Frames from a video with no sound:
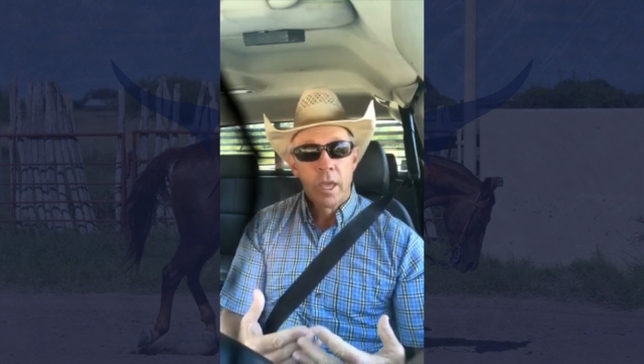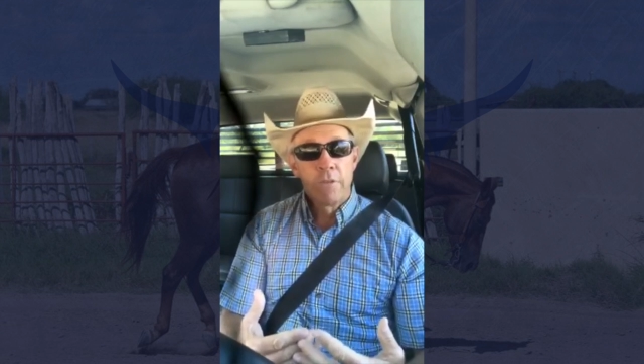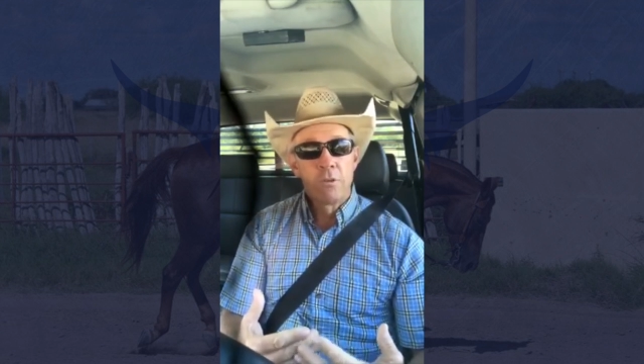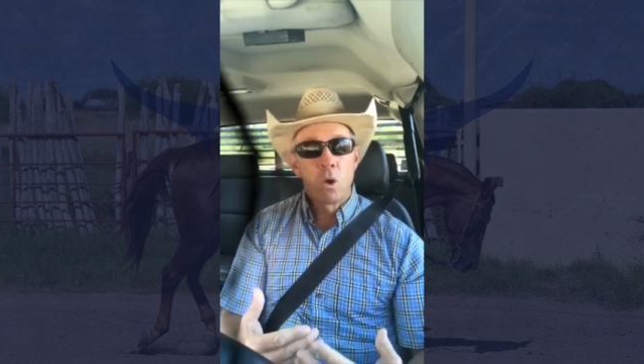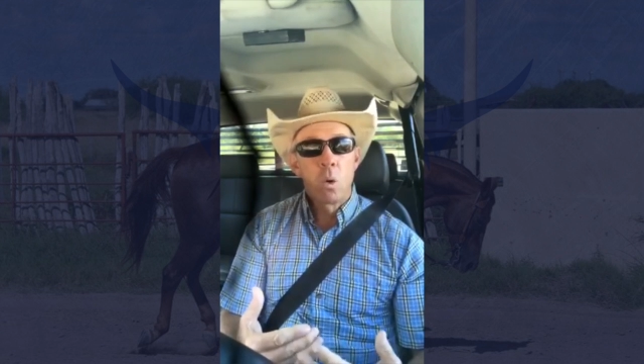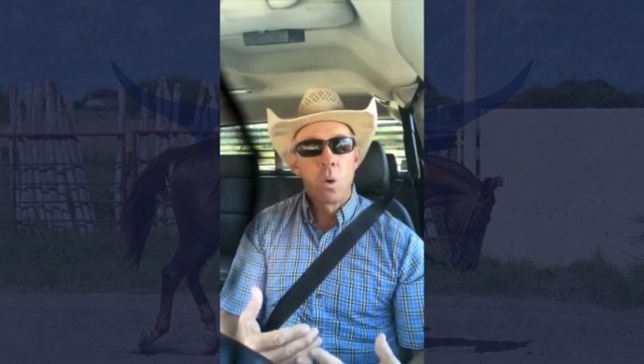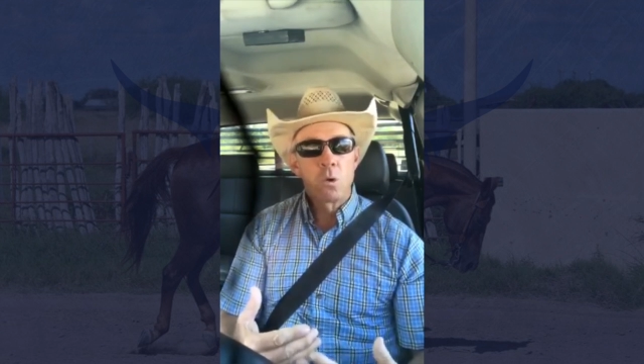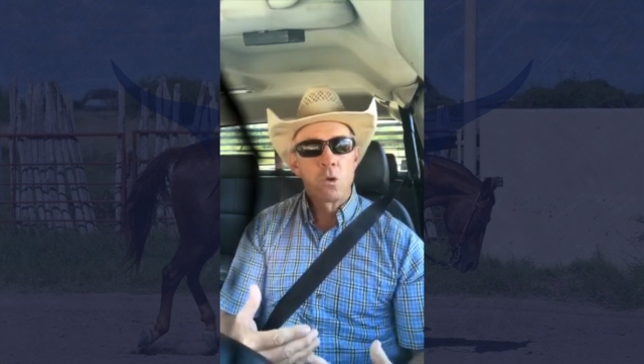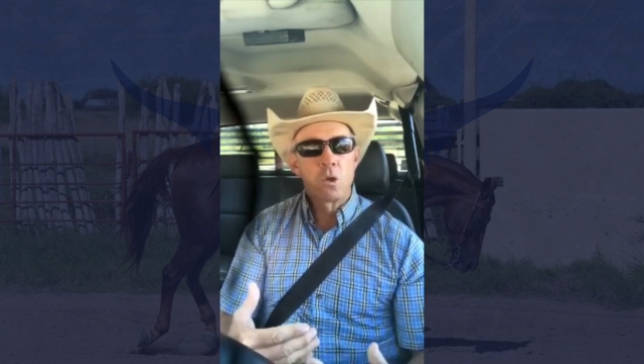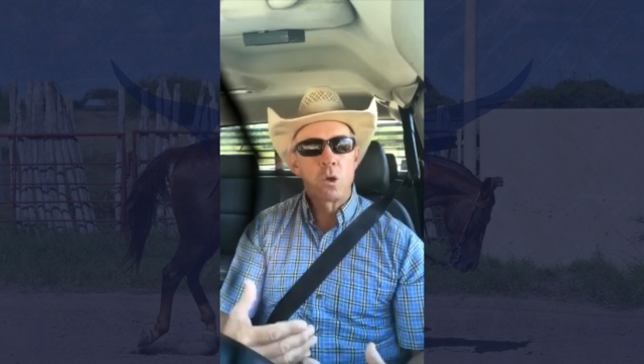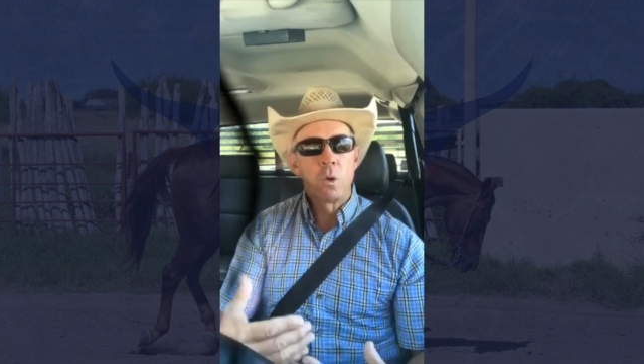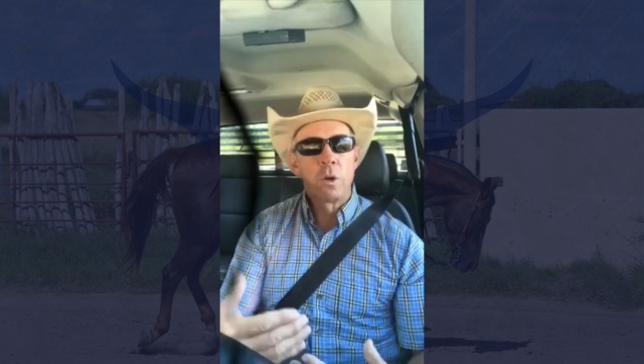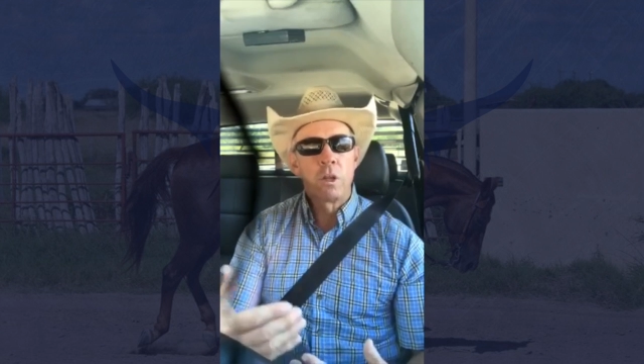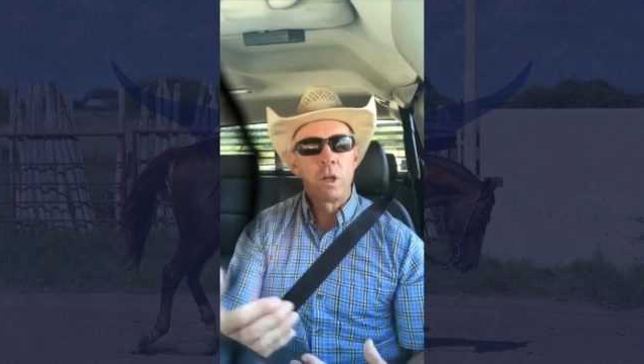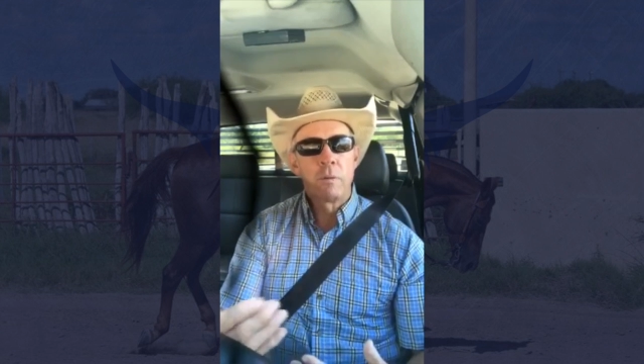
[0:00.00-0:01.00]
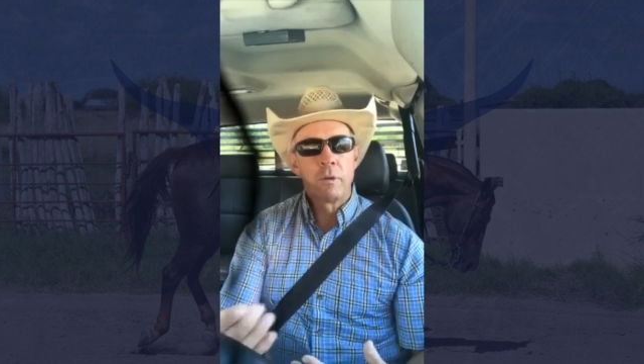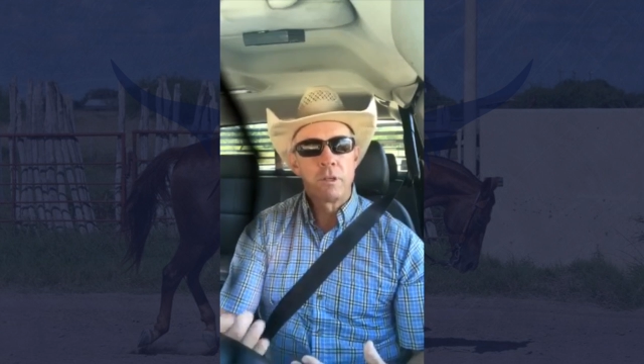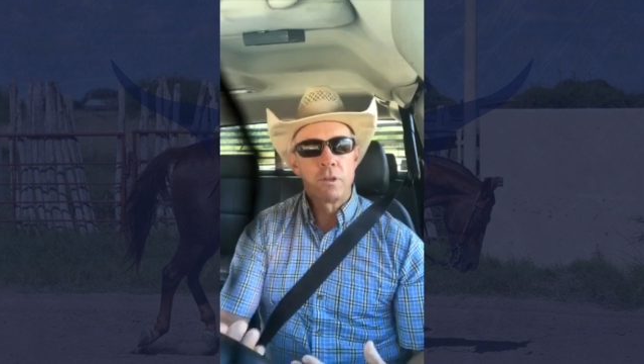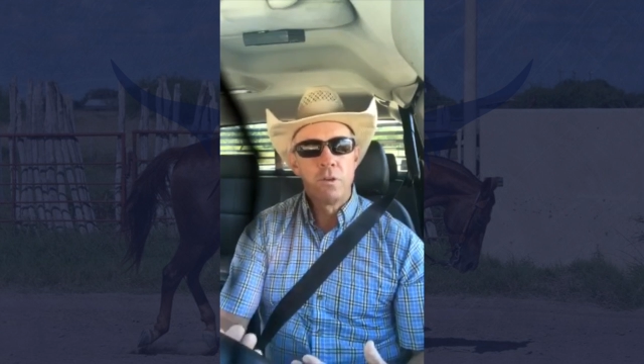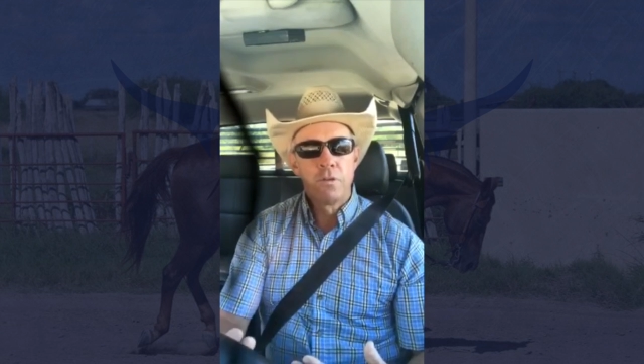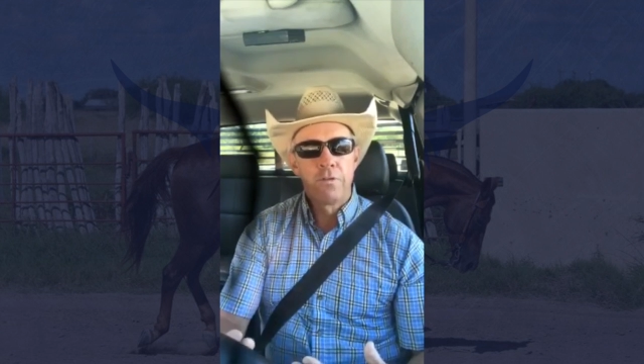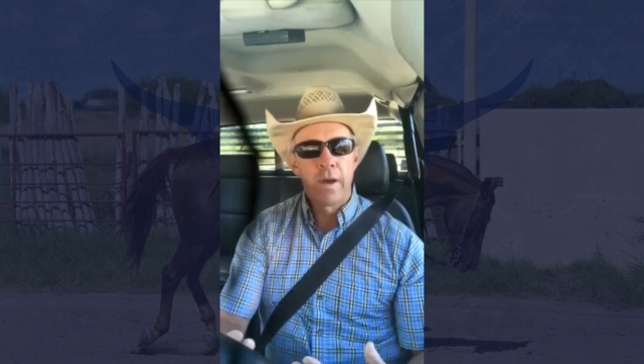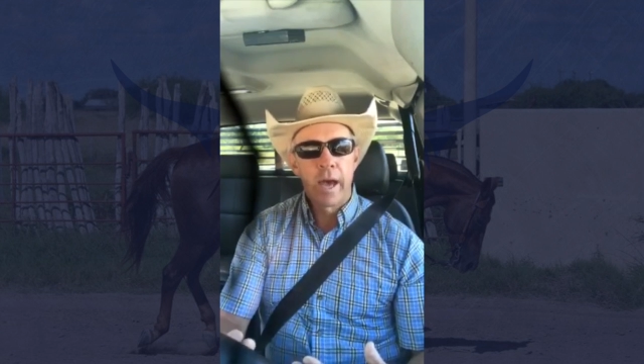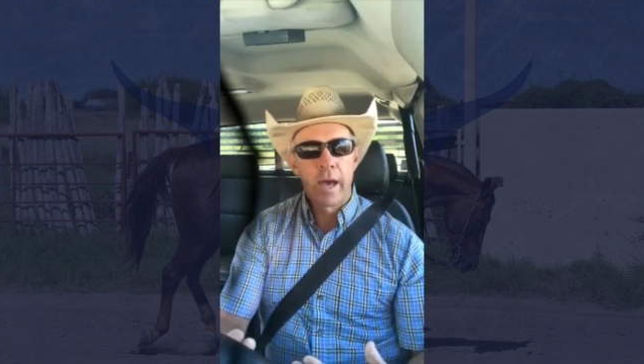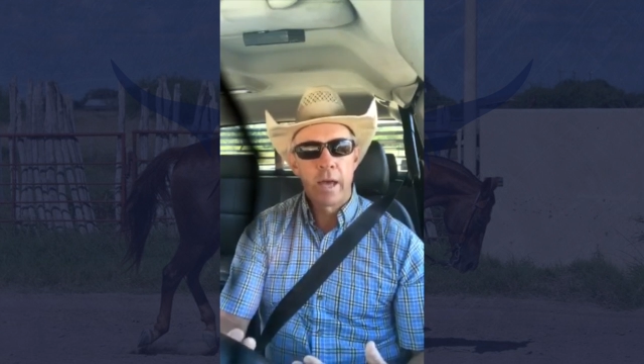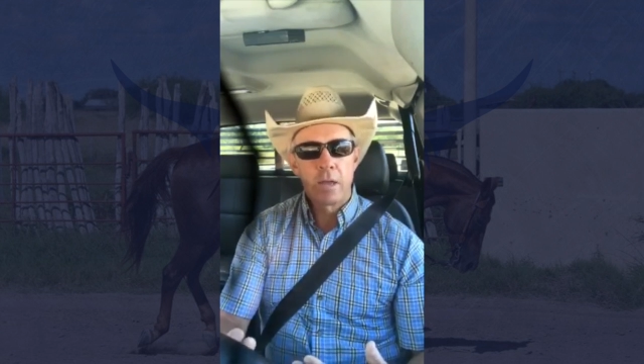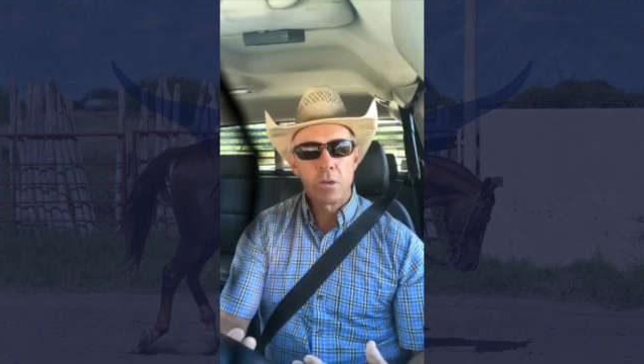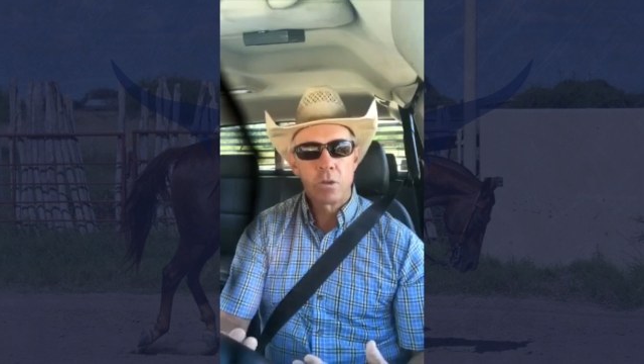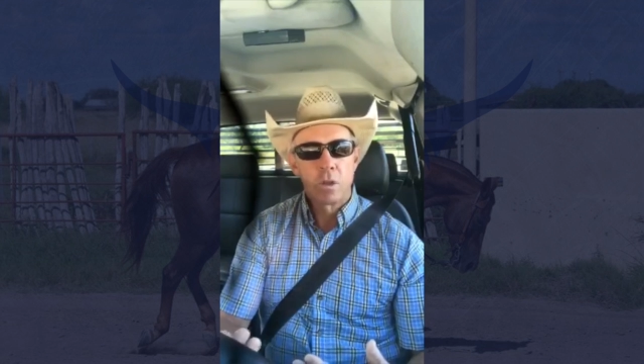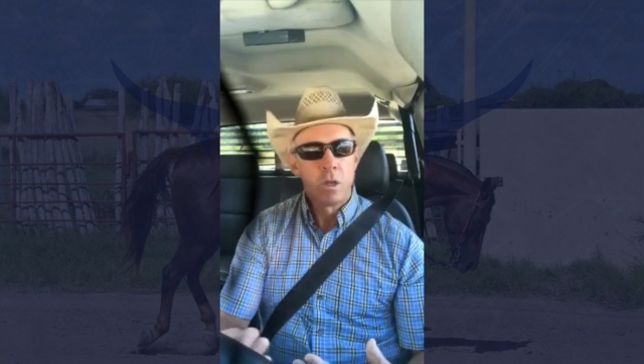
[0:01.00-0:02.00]
If your horse is going a little bit too
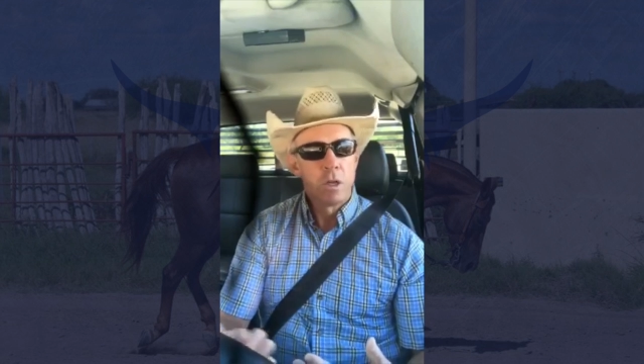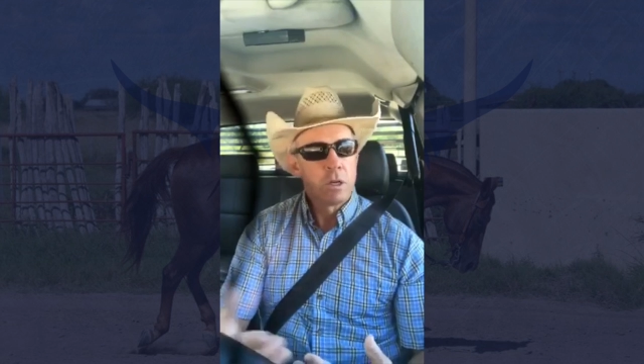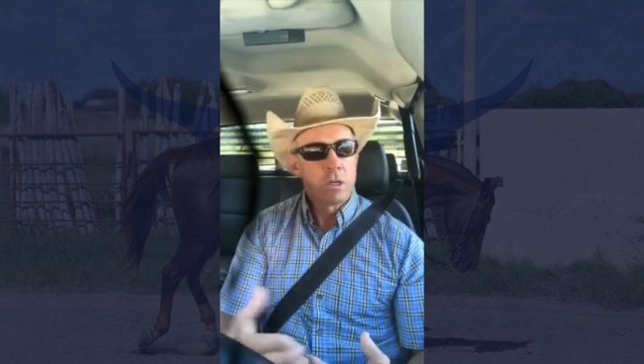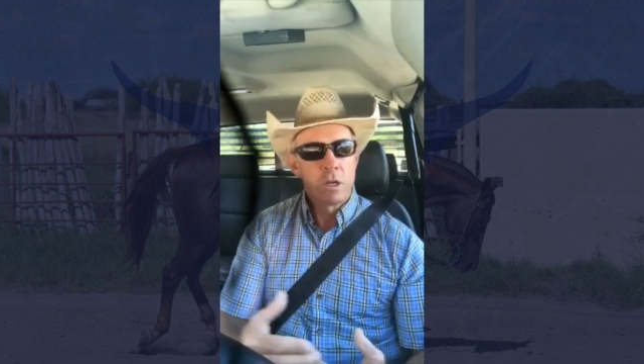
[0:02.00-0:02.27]
fast,